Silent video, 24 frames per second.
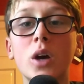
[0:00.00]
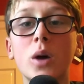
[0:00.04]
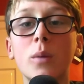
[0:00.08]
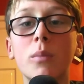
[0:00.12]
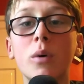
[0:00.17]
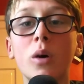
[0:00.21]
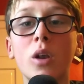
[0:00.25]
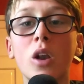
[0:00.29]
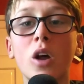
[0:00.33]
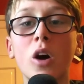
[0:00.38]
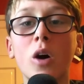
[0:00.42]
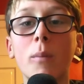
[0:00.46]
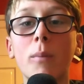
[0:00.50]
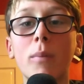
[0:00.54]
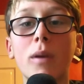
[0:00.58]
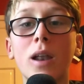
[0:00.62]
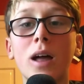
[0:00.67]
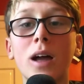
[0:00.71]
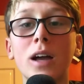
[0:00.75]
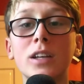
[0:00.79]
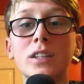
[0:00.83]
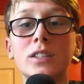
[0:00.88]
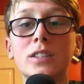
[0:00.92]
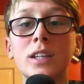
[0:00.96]
But a lot of
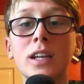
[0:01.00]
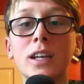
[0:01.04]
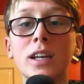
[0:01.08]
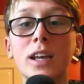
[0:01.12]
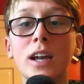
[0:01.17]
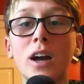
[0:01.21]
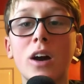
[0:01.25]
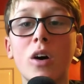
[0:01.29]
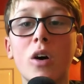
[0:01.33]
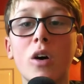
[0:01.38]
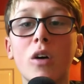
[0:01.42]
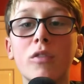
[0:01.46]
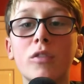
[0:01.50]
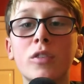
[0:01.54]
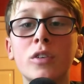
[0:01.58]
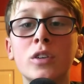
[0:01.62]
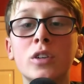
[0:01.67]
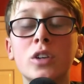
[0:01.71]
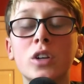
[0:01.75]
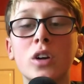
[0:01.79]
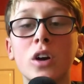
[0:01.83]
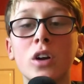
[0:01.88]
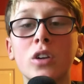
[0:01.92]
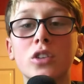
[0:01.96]
players didn't get
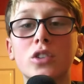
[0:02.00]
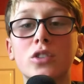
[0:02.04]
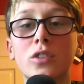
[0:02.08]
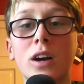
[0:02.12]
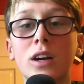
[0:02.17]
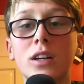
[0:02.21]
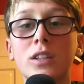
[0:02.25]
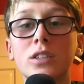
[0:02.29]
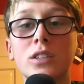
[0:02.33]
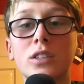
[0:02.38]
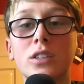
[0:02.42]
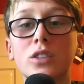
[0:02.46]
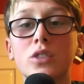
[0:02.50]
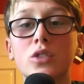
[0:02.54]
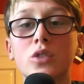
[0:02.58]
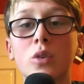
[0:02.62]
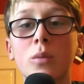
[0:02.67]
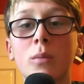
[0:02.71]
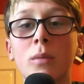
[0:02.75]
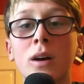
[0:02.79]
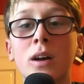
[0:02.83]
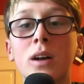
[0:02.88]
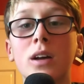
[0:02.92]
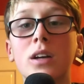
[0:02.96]
offered contracts in the
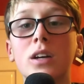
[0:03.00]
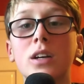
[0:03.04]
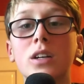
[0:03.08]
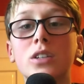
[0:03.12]
summer,